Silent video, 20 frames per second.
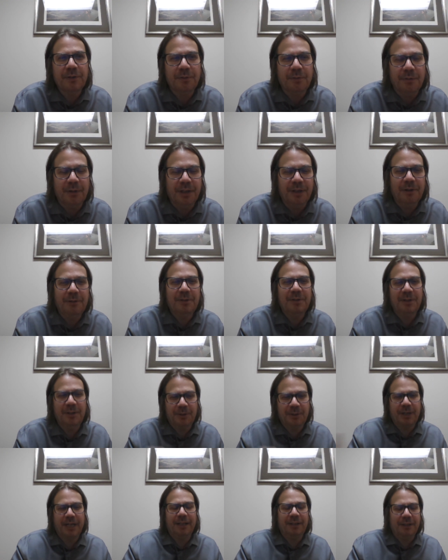through the nose of the
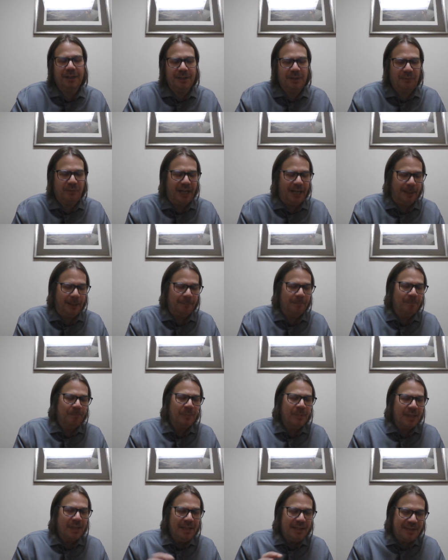trailer, it's fine.
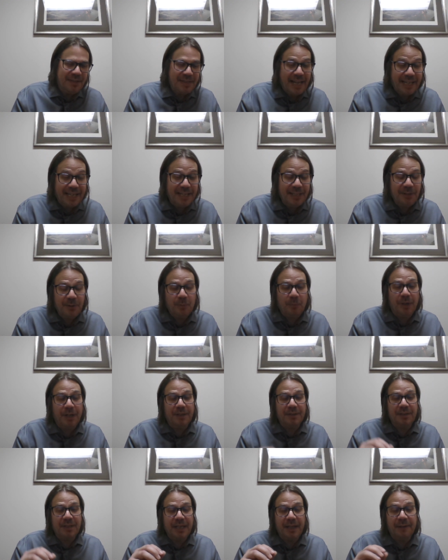Second
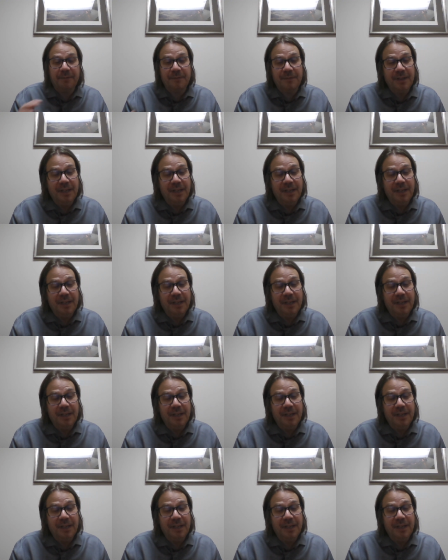was if